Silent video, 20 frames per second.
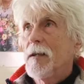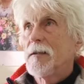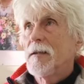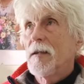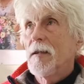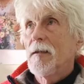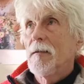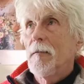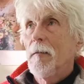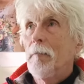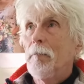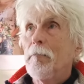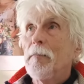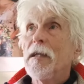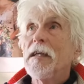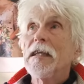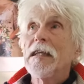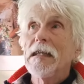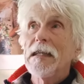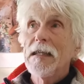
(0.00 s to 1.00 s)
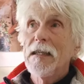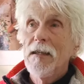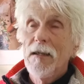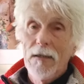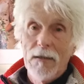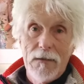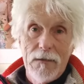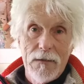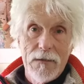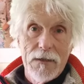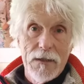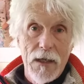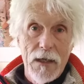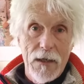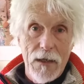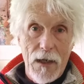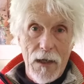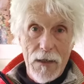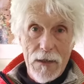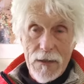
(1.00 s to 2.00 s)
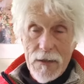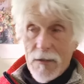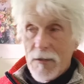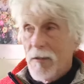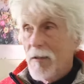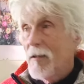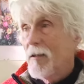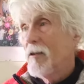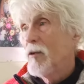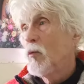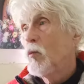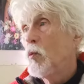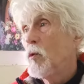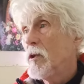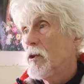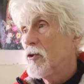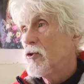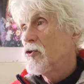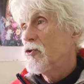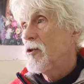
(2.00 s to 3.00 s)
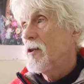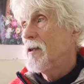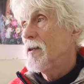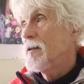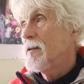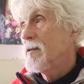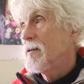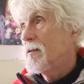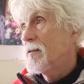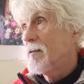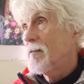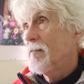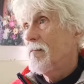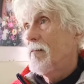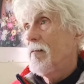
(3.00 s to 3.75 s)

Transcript: a mini Z8, which is,